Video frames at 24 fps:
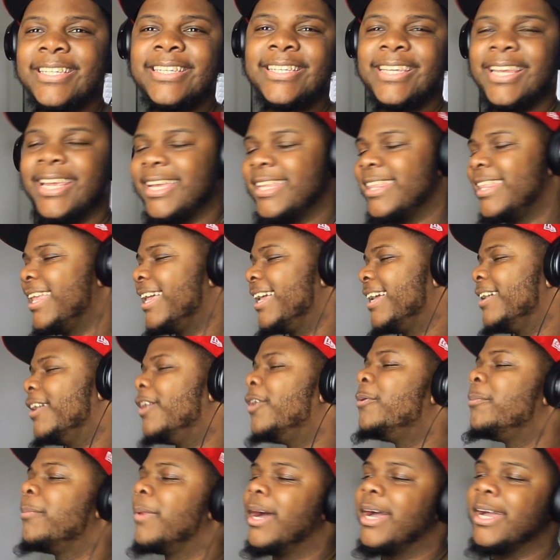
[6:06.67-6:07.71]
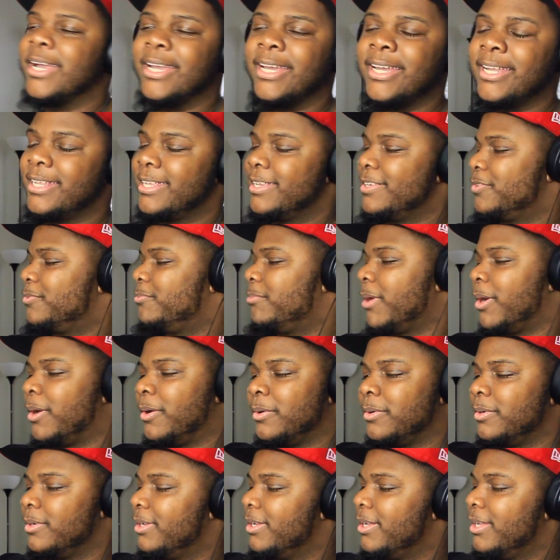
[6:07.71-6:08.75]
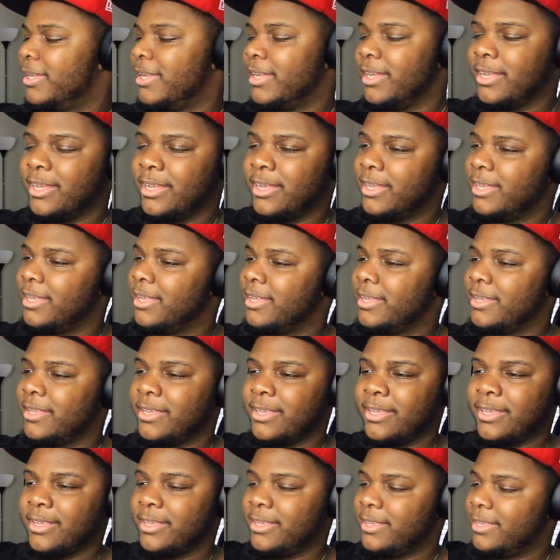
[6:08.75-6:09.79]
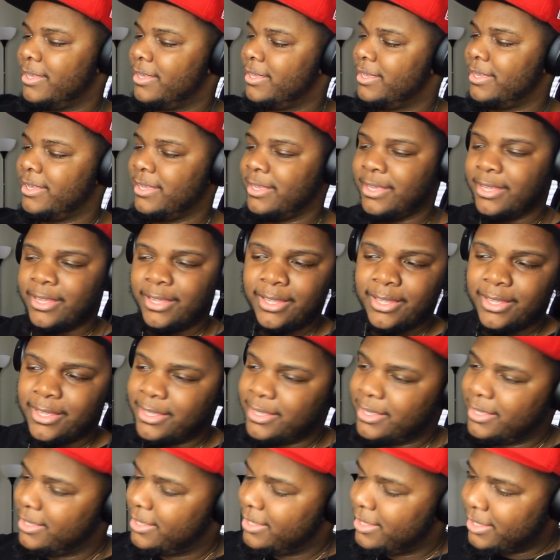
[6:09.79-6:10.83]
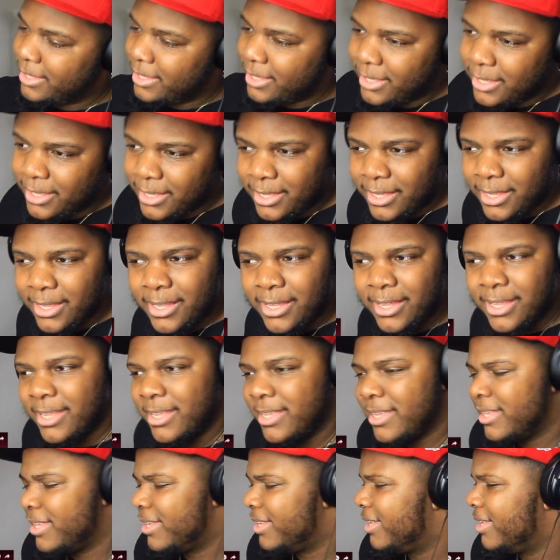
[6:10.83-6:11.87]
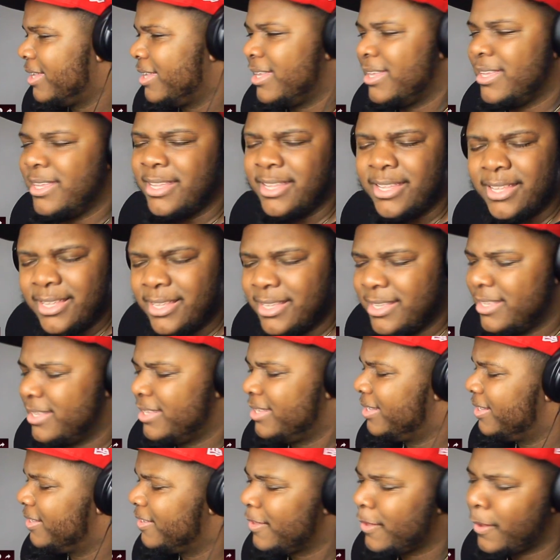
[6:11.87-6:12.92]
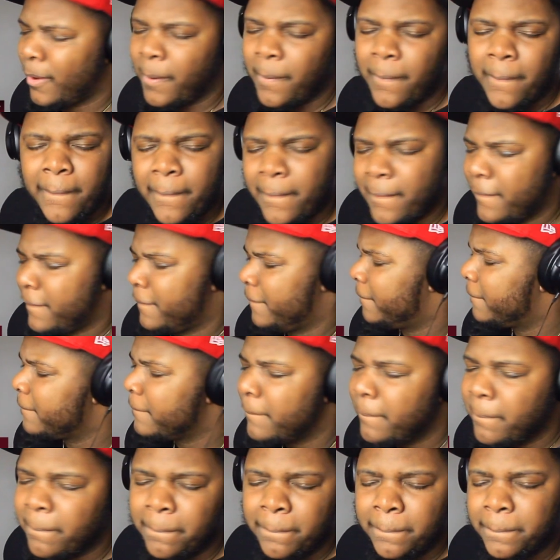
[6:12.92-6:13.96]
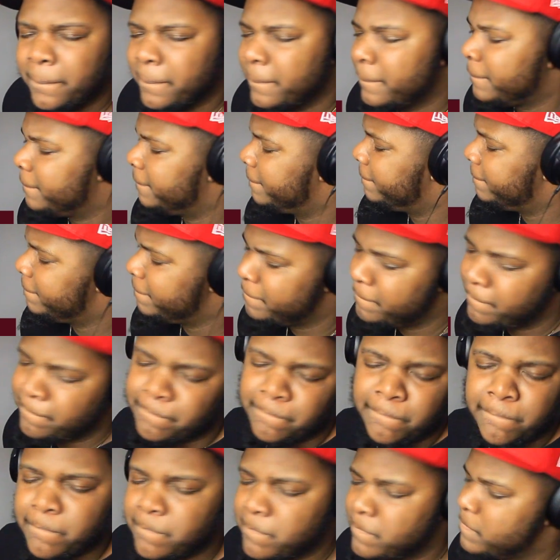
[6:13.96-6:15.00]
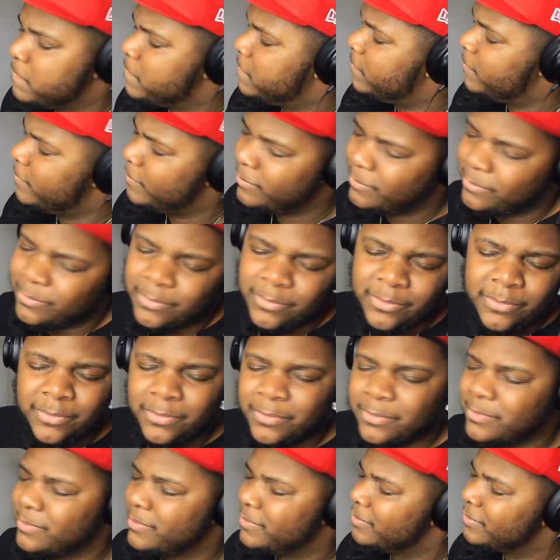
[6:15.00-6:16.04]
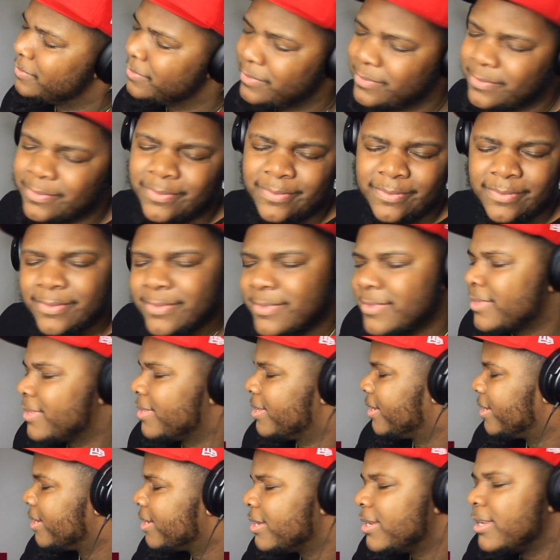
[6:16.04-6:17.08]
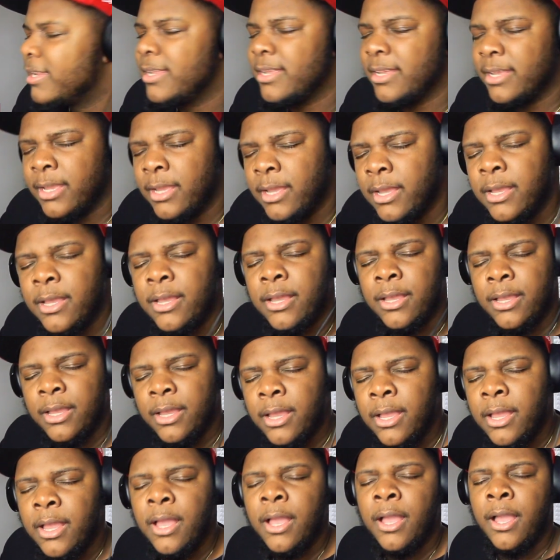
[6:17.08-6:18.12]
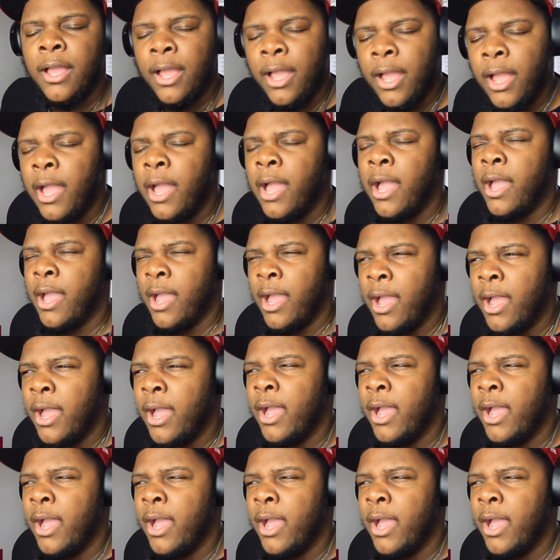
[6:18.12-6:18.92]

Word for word: shit, like, oh my goodness, bro. Can you just suck a penis? Suck a penis. I'll do the opposite. I'll do the opposite. Eat your pussies like cunnilingus. Like cunnilingus. There ain't no stopping it. There ain't no stopping it. They say I'm such a genius. I'm such a genius. When that kamikaze